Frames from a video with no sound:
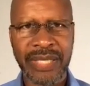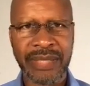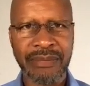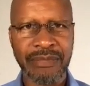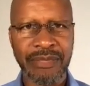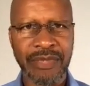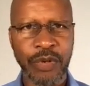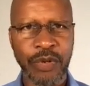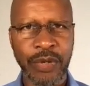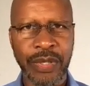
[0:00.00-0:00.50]

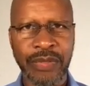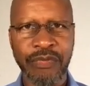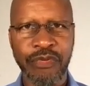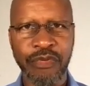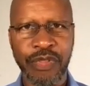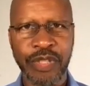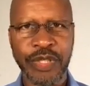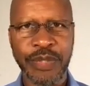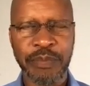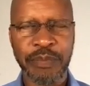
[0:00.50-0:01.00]
and going
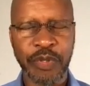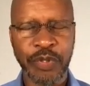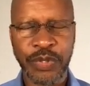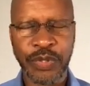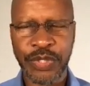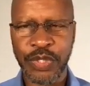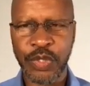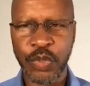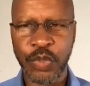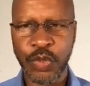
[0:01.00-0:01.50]
through this
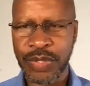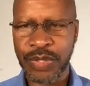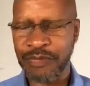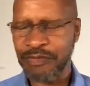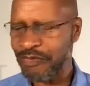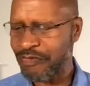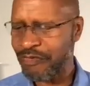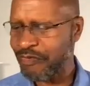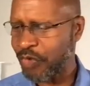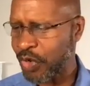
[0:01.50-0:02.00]
persecution
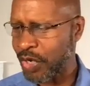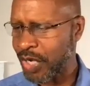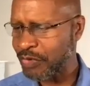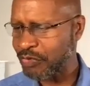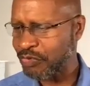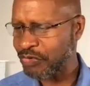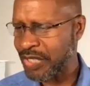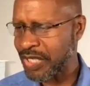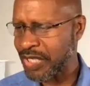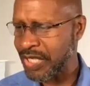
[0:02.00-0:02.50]
for
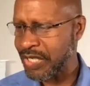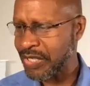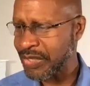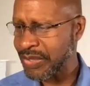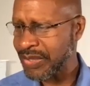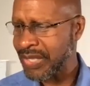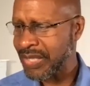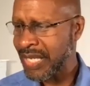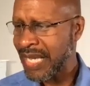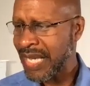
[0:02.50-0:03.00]
400
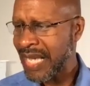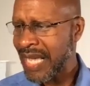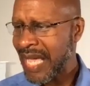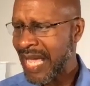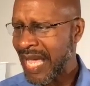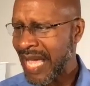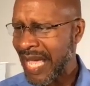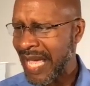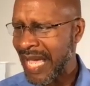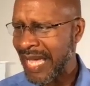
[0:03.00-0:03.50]
years.
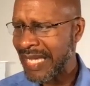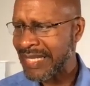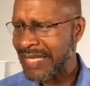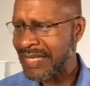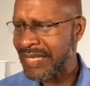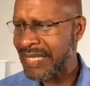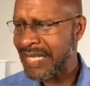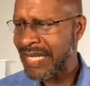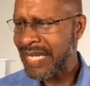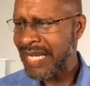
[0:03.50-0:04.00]

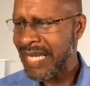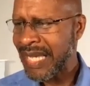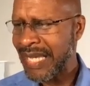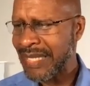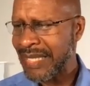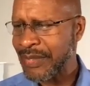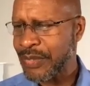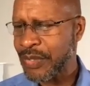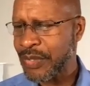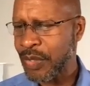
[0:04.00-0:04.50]
And
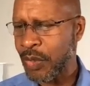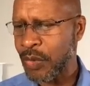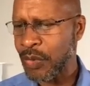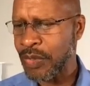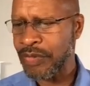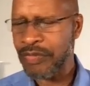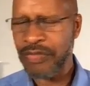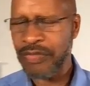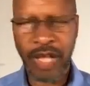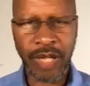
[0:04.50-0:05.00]

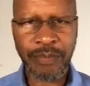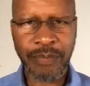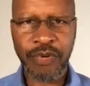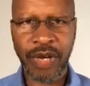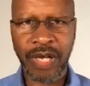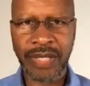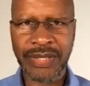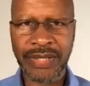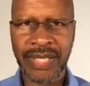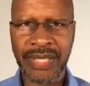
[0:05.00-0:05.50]
so the thought
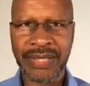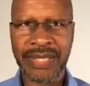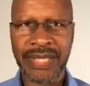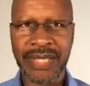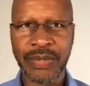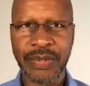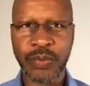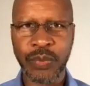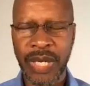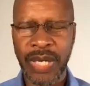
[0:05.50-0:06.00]
process
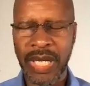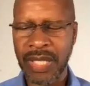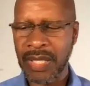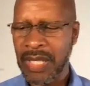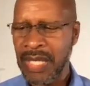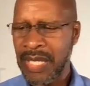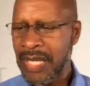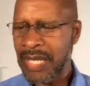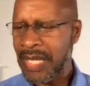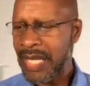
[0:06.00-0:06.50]
is,
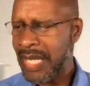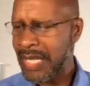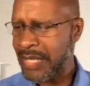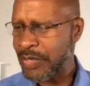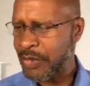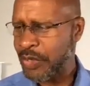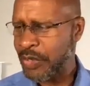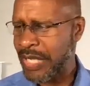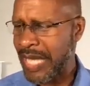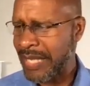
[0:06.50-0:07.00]
well,
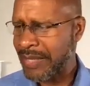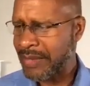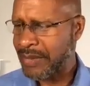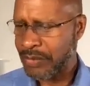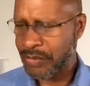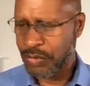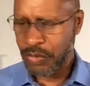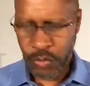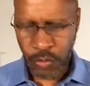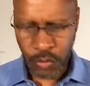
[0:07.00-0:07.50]
you get
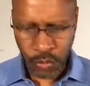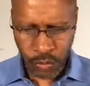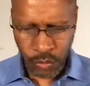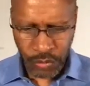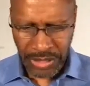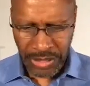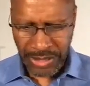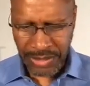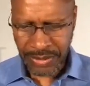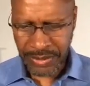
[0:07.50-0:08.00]
to
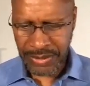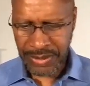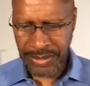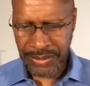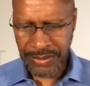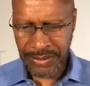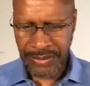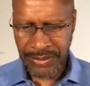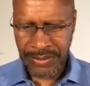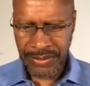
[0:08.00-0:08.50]

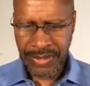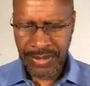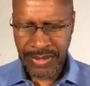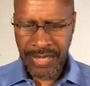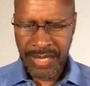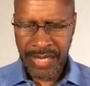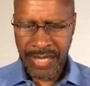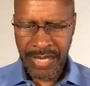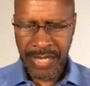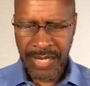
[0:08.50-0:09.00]
Genesis
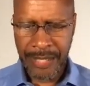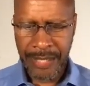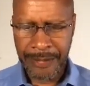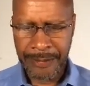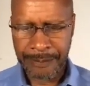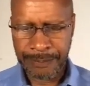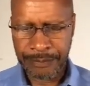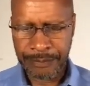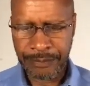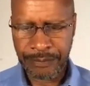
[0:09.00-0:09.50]

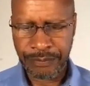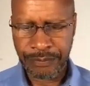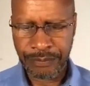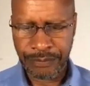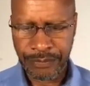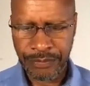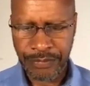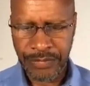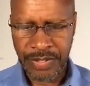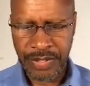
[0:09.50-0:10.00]

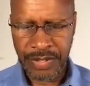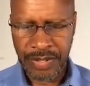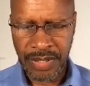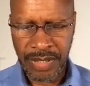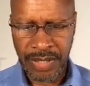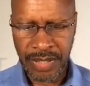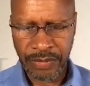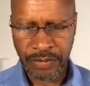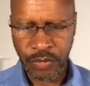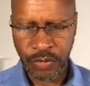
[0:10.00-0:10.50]

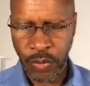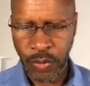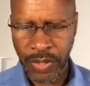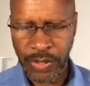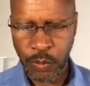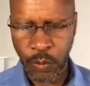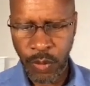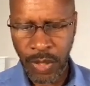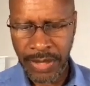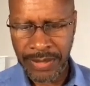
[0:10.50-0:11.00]

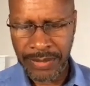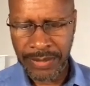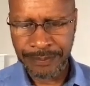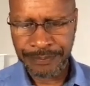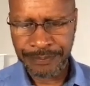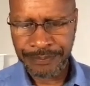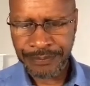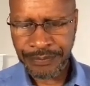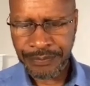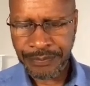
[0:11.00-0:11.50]
21,